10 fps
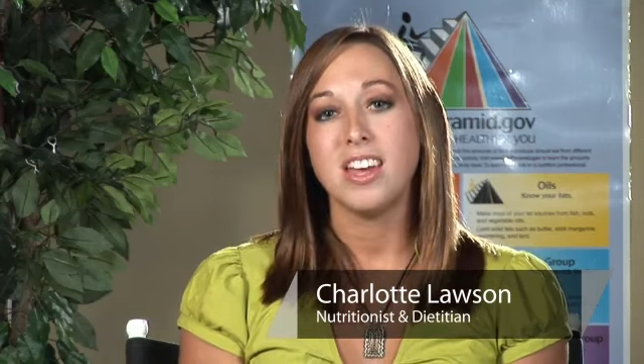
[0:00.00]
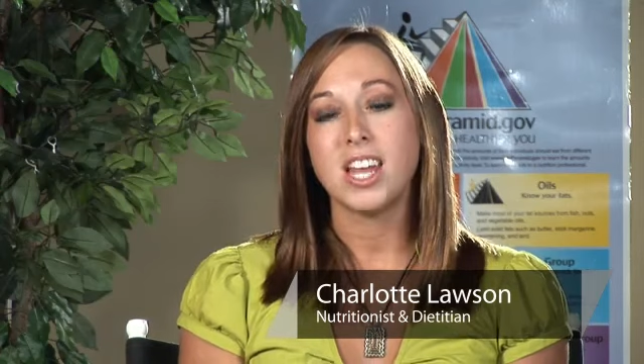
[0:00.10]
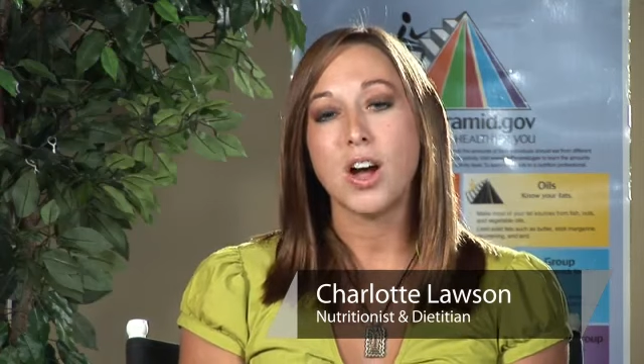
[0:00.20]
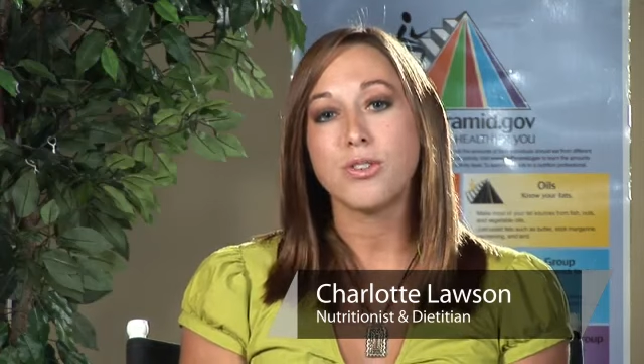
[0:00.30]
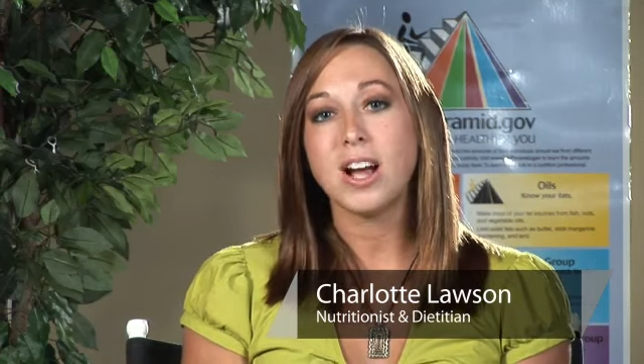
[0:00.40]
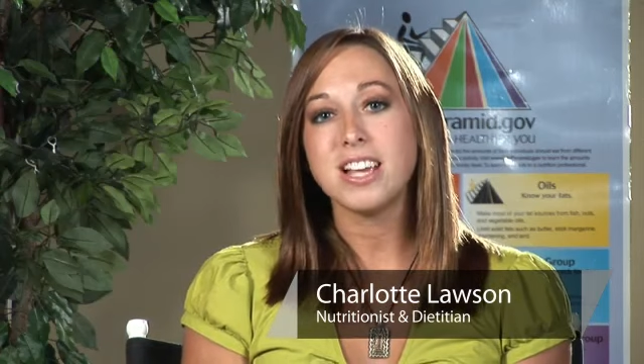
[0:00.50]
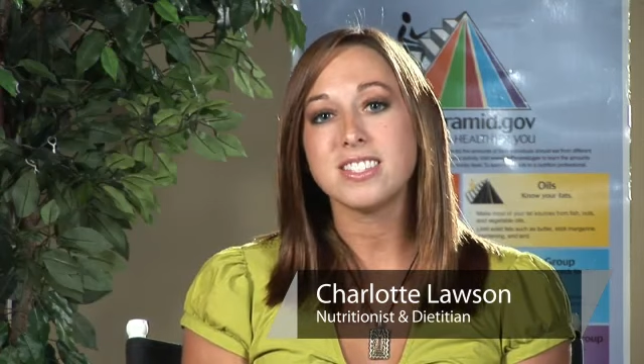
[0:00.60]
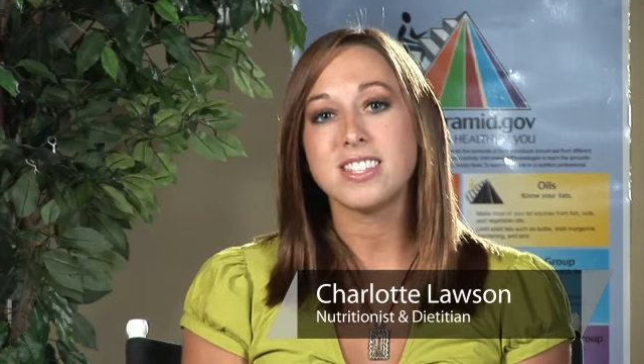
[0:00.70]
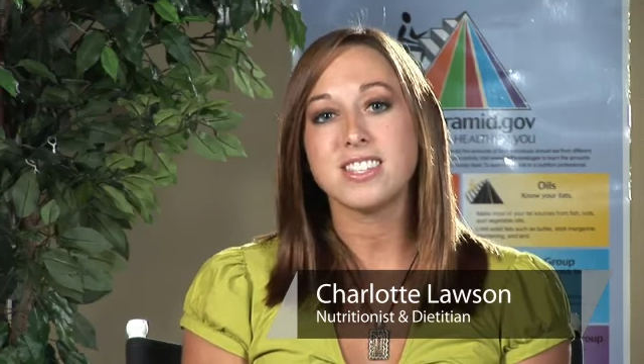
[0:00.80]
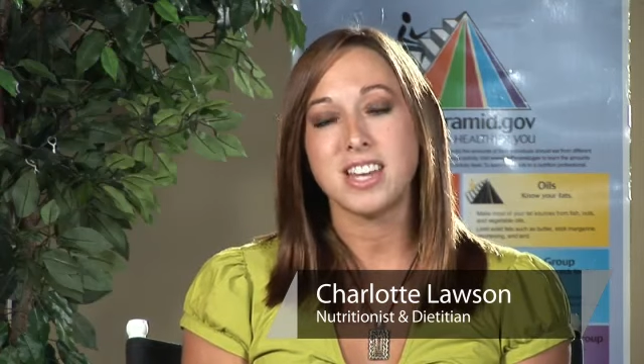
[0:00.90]
Now, if rice
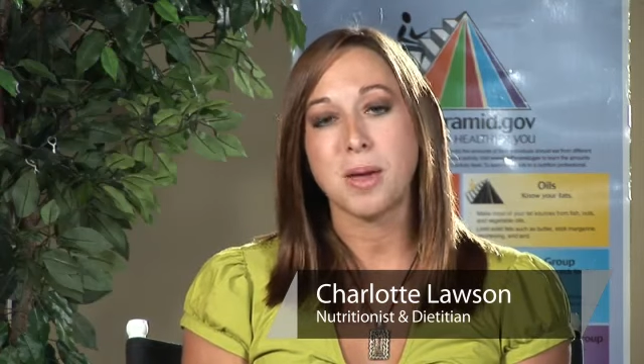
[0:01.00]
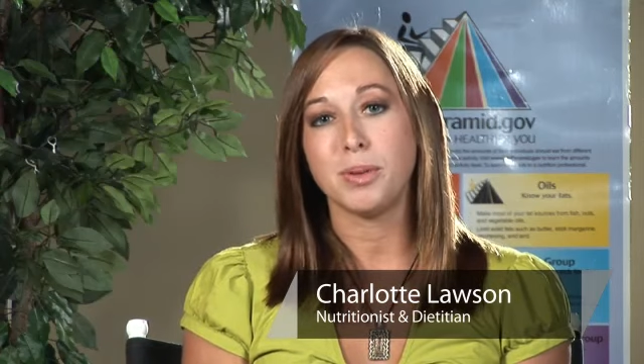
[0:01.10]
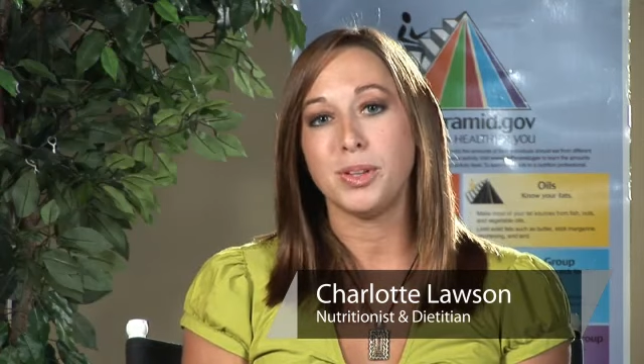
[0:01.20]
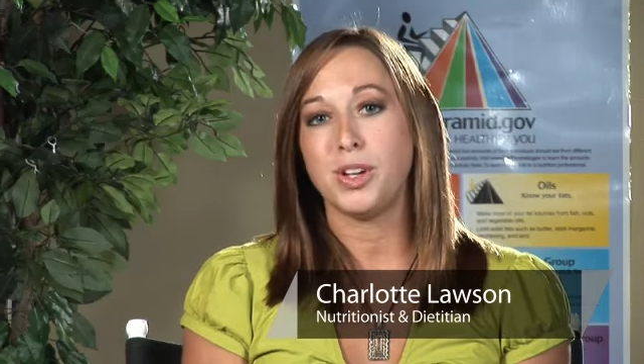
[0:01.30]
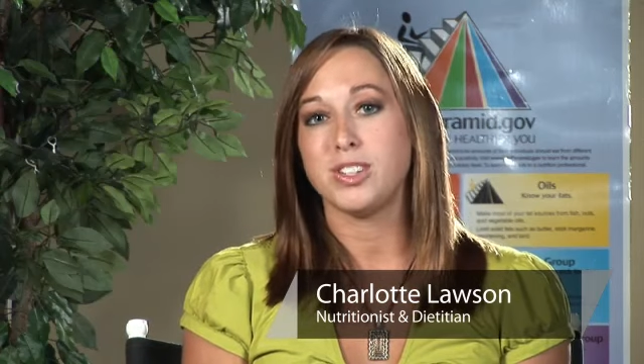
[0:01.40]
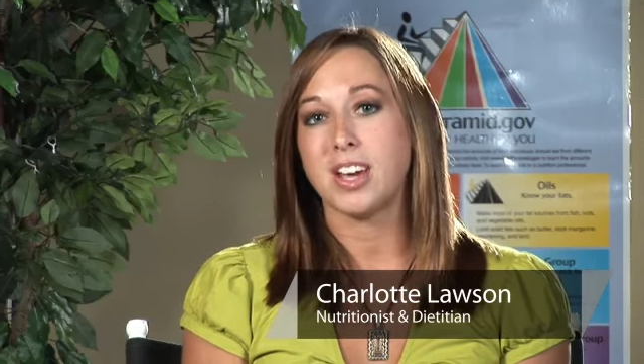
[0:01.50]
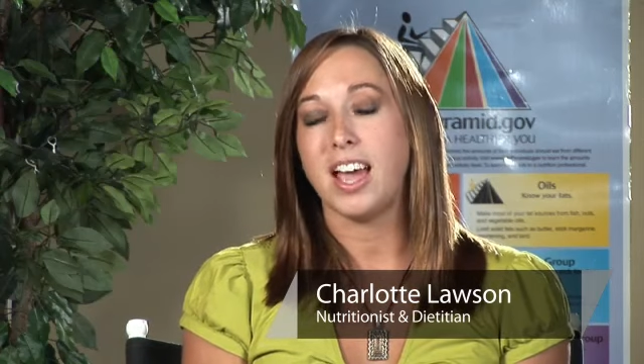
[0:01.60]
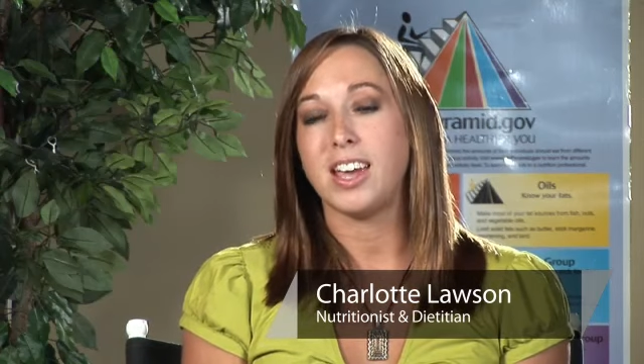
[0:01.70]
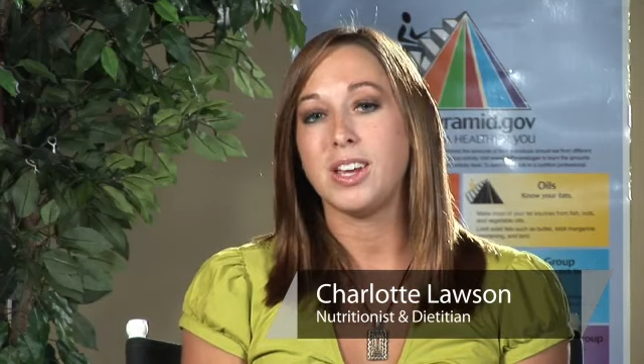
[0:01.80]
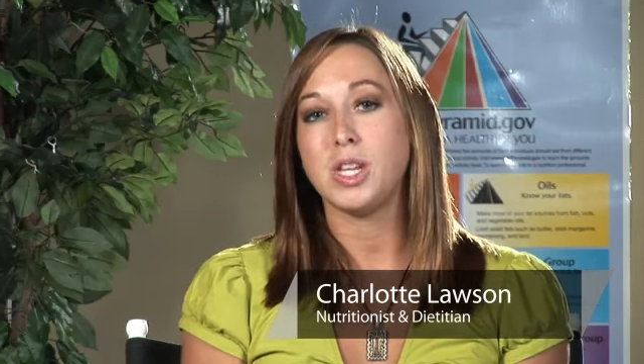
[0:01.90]
is a staple in your diet,